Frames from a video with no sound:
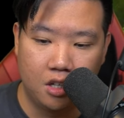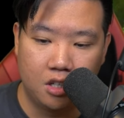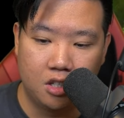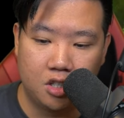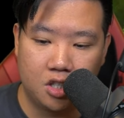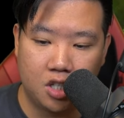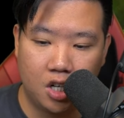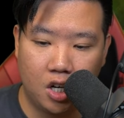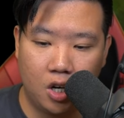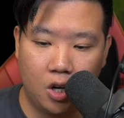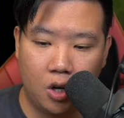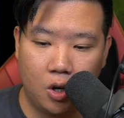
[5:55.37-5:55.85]

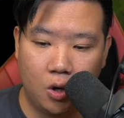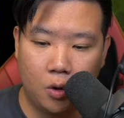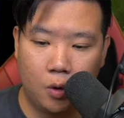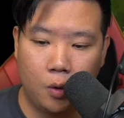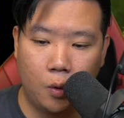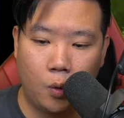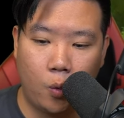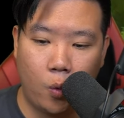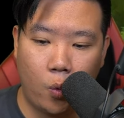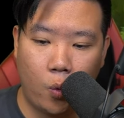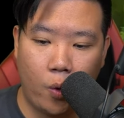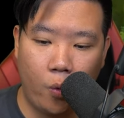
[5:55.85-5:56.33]

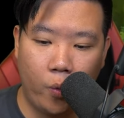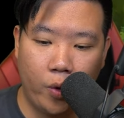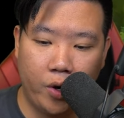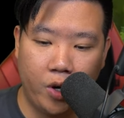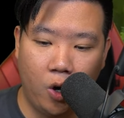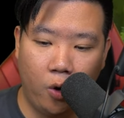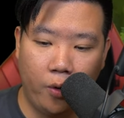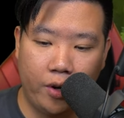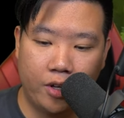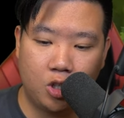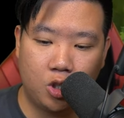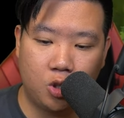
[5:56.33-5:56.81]
So when we
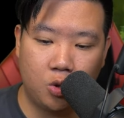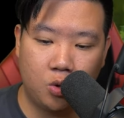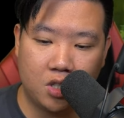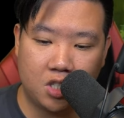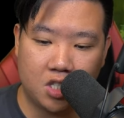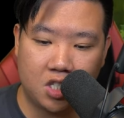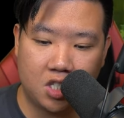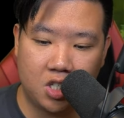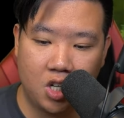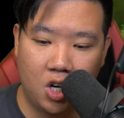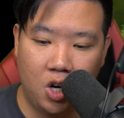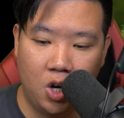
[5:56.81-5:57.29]
go into the
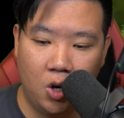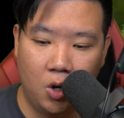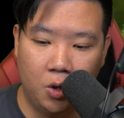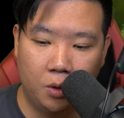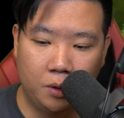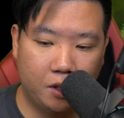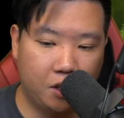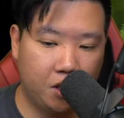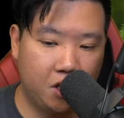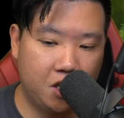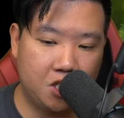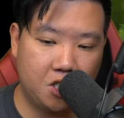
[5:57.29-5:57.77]
stone,
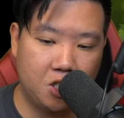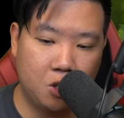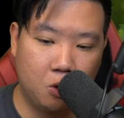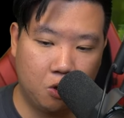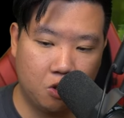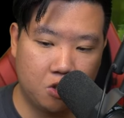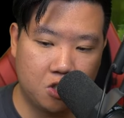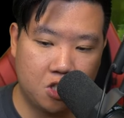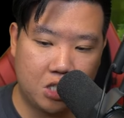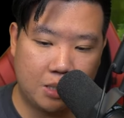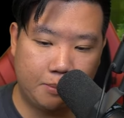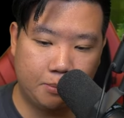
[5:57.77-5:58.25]
there is no
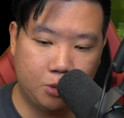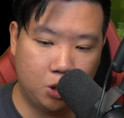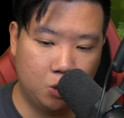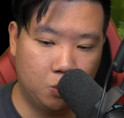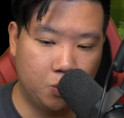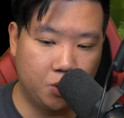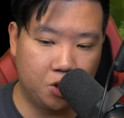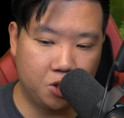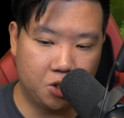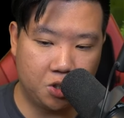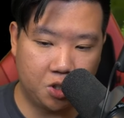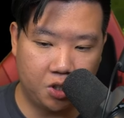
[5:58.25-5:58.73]
consumption,
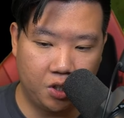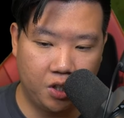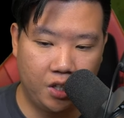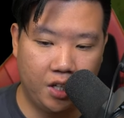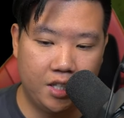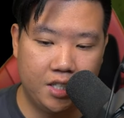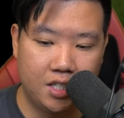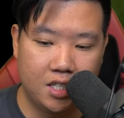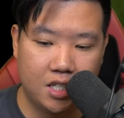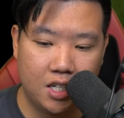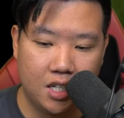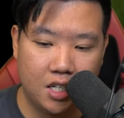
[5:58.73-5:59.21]
which is
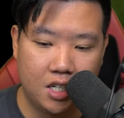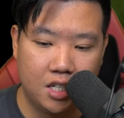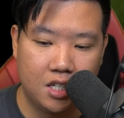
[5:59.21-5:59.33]
good.